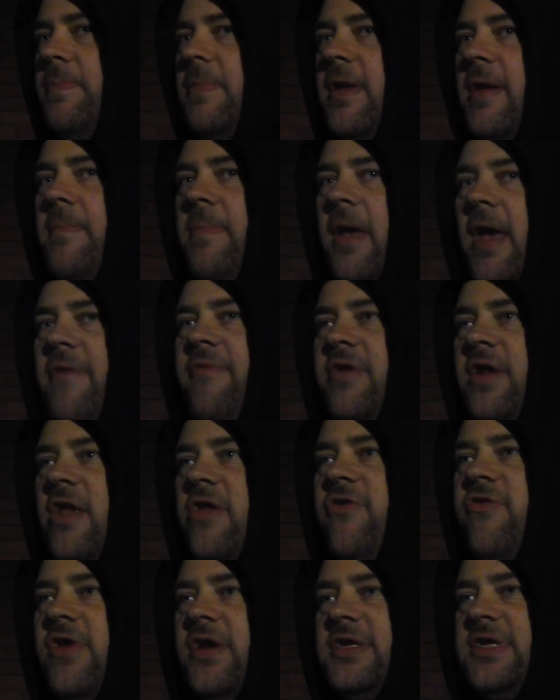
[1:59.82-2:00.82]
be a bit of an
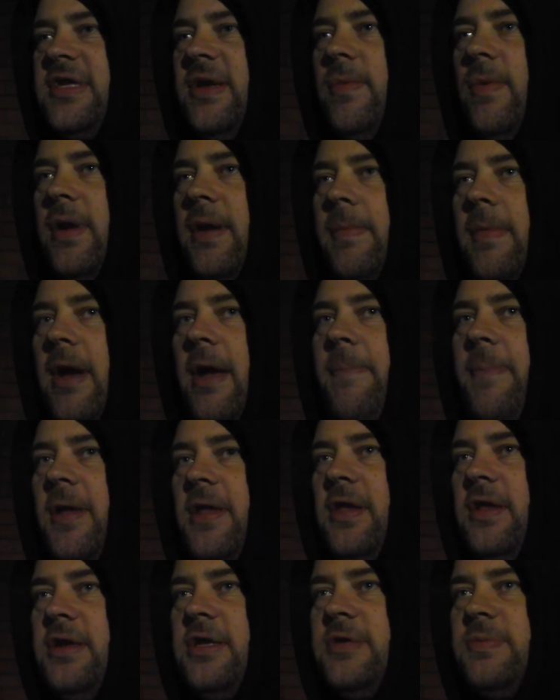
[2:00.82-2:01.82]
interesting one, in my
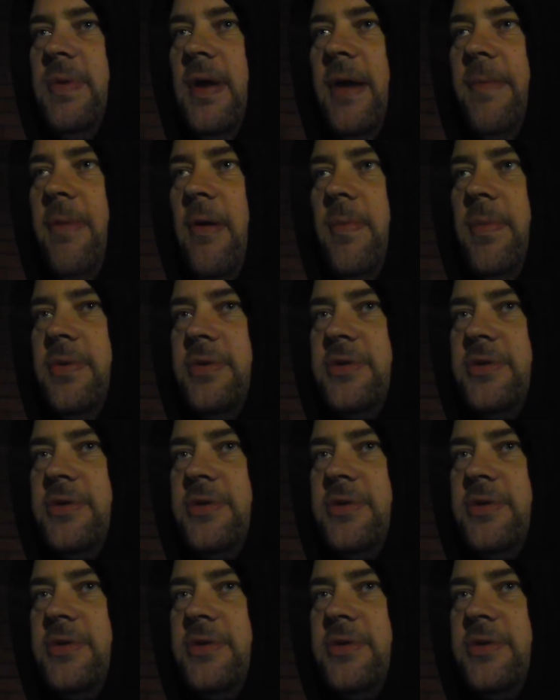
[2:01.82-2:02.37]
opinion, as well. But we'll